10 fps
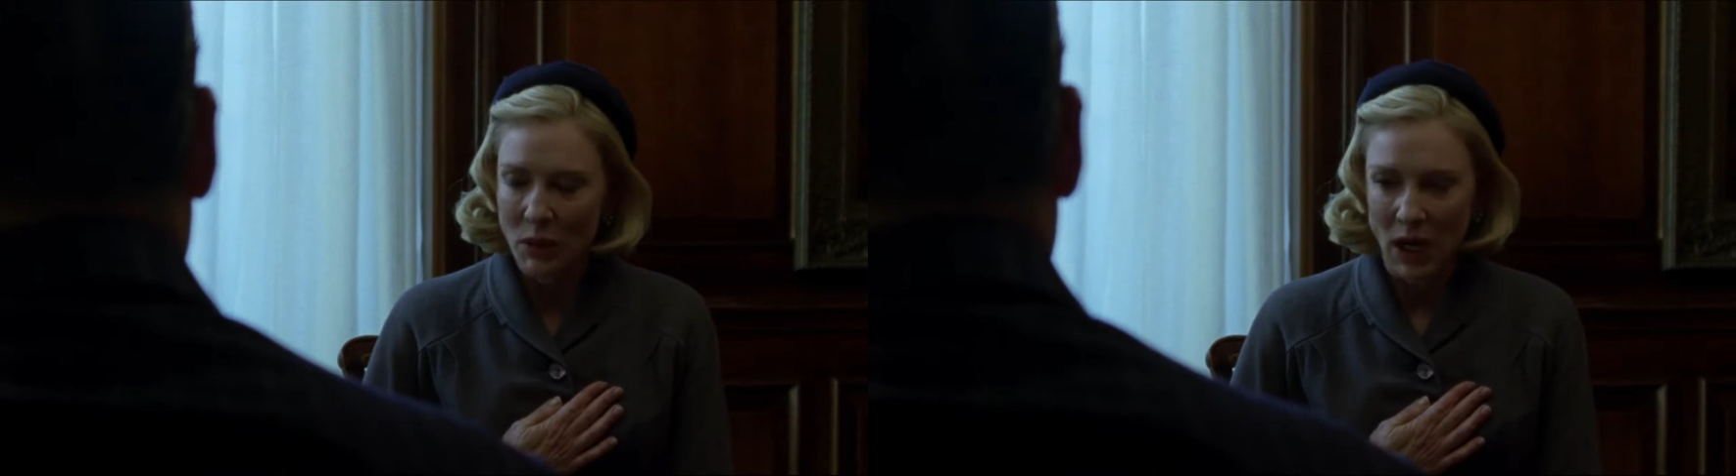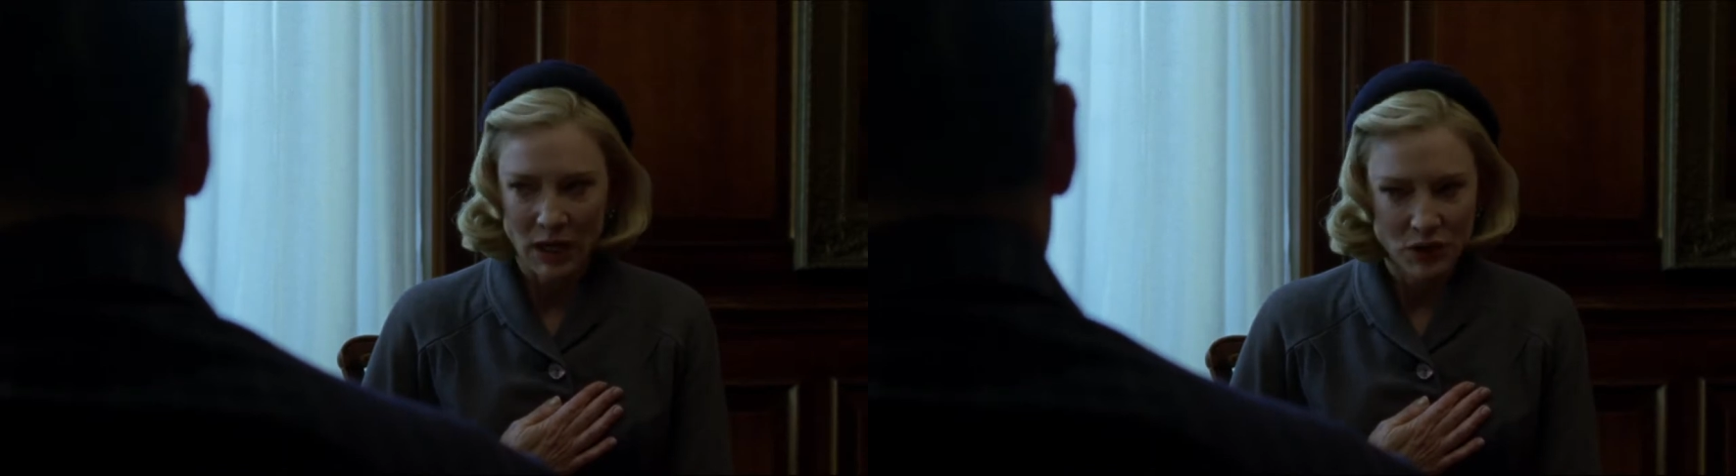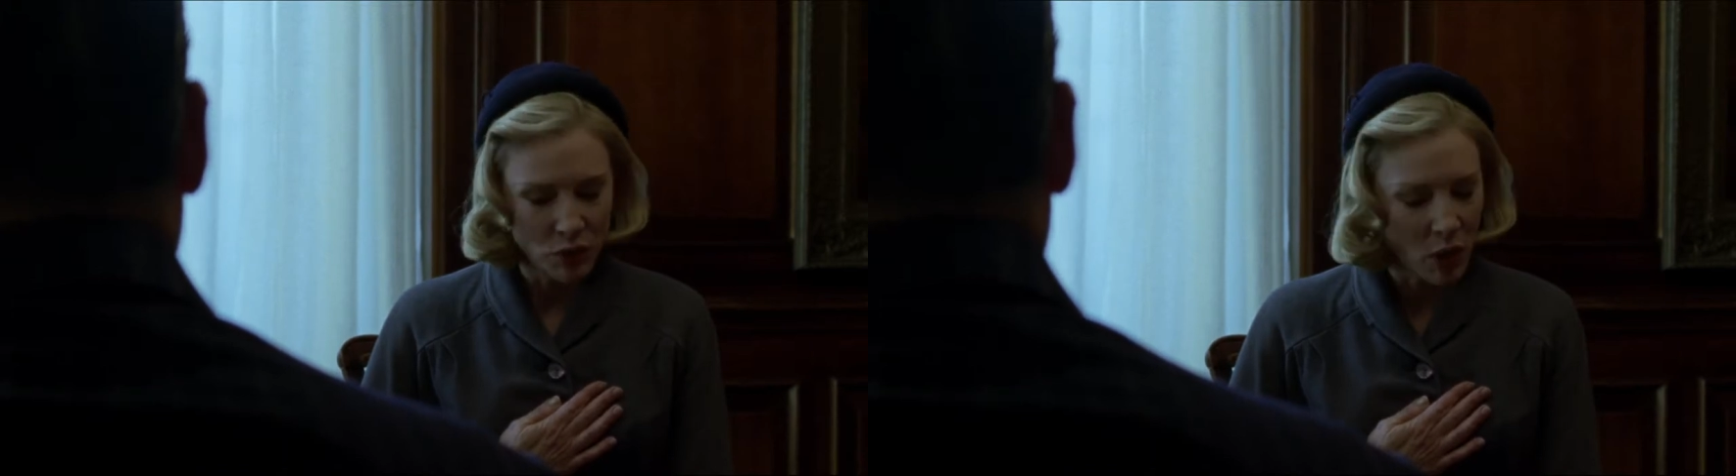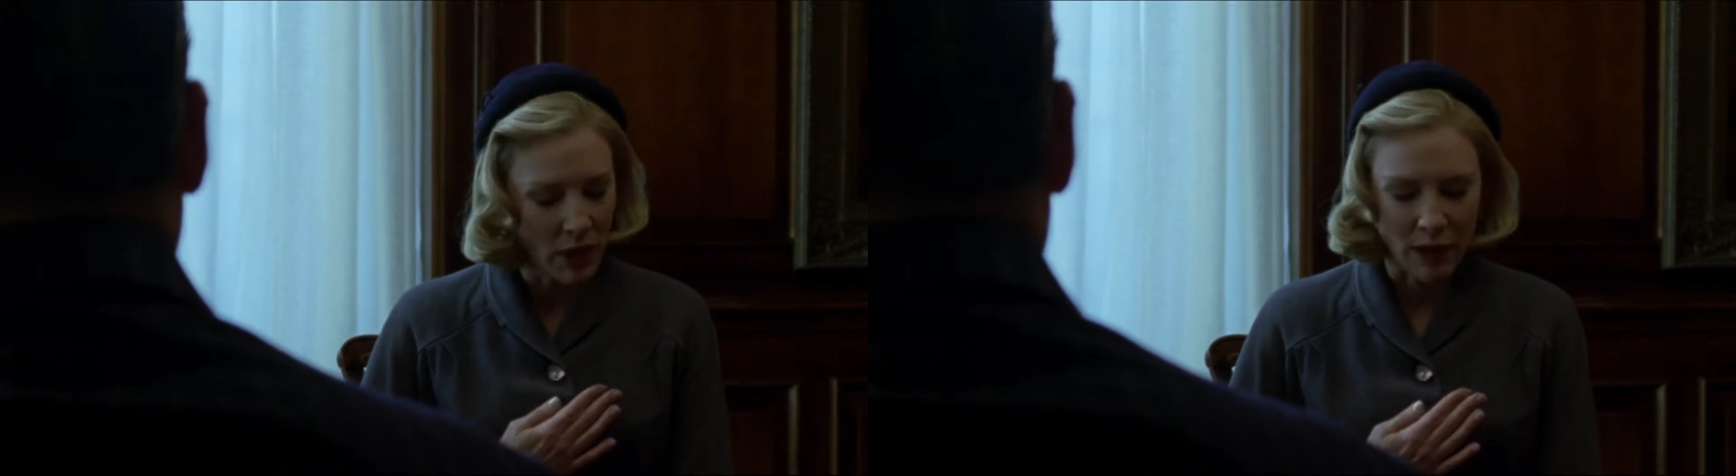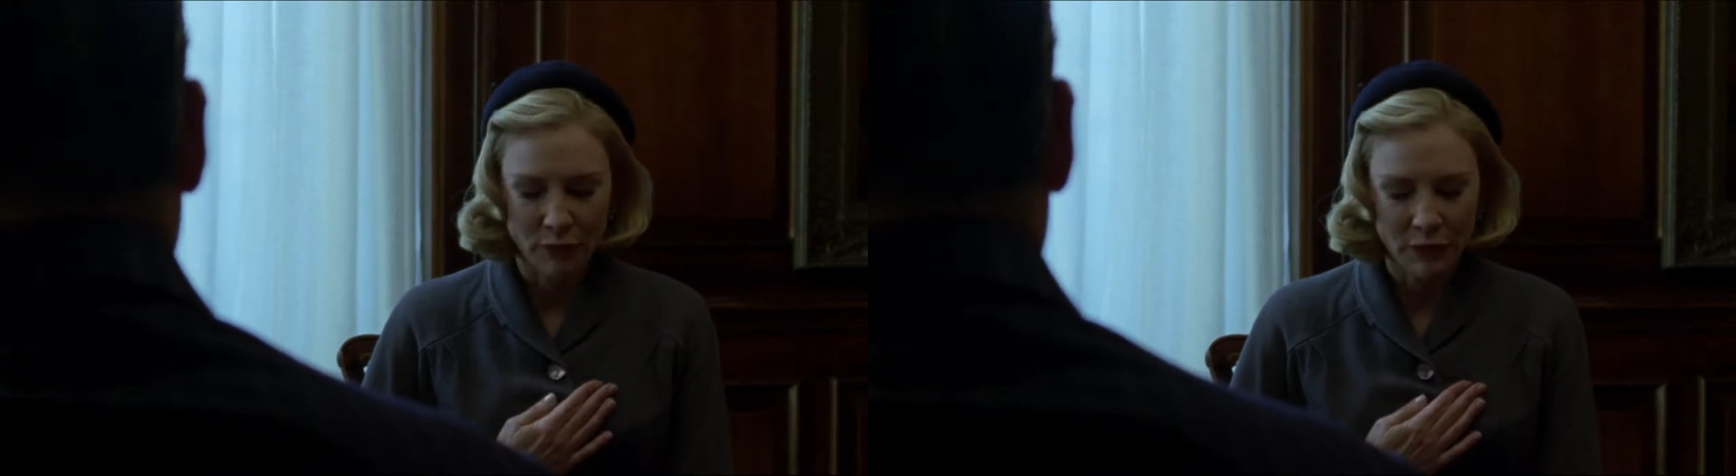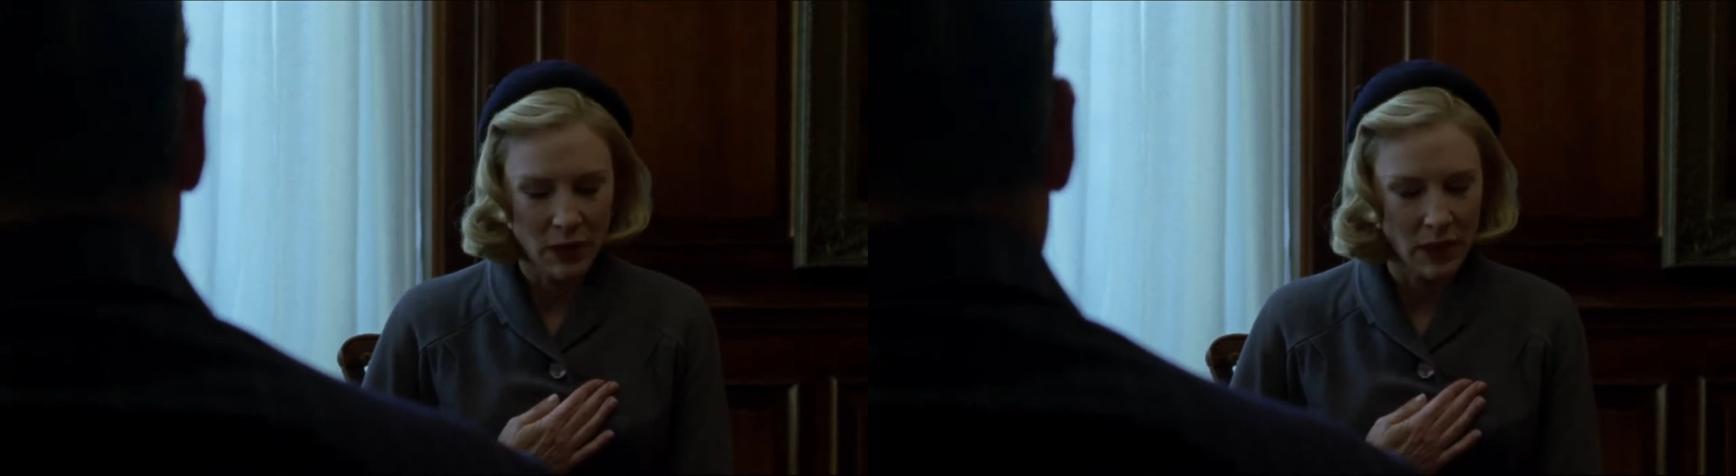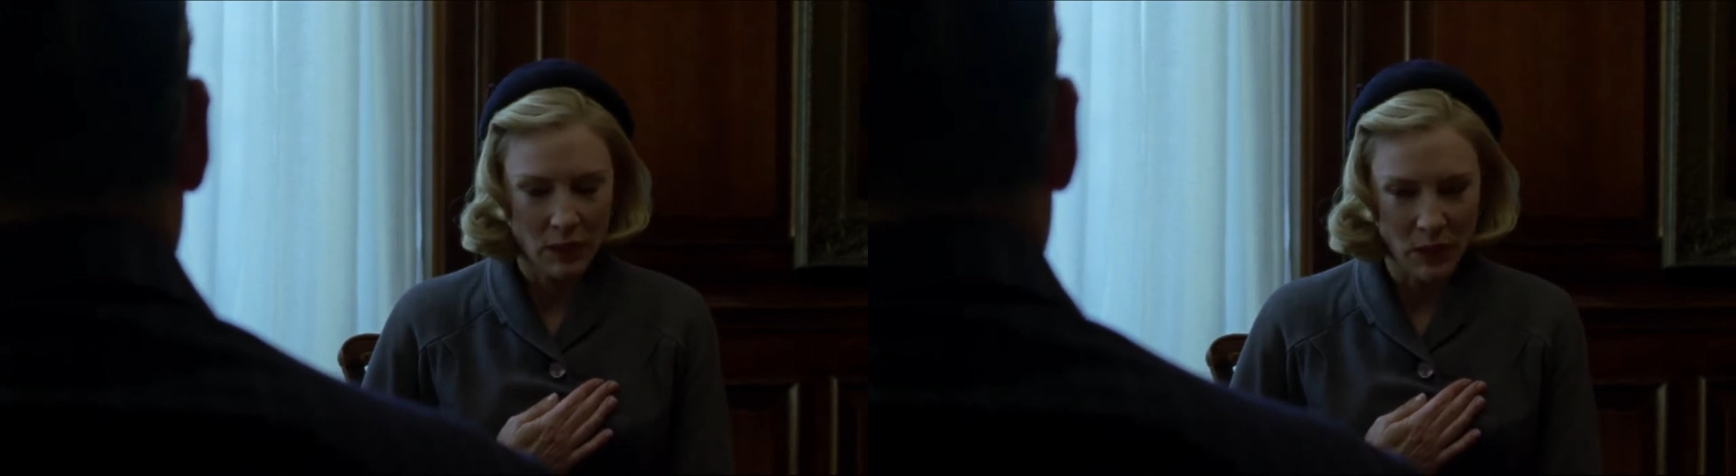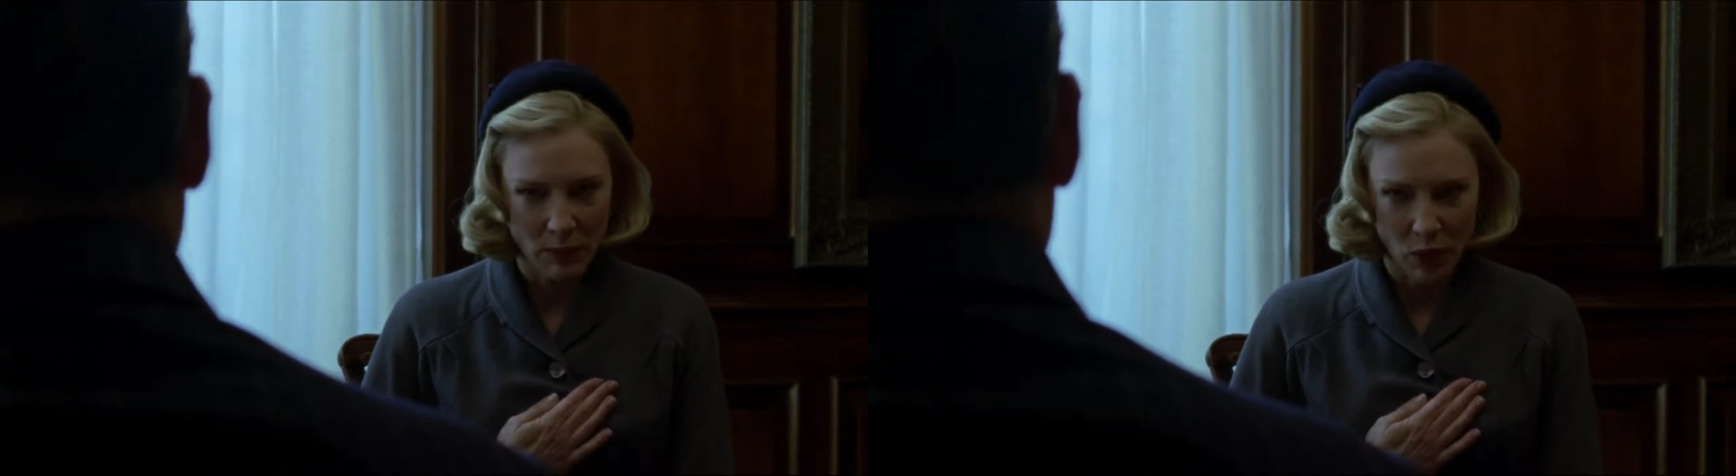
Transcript: but I do know and I feel it in my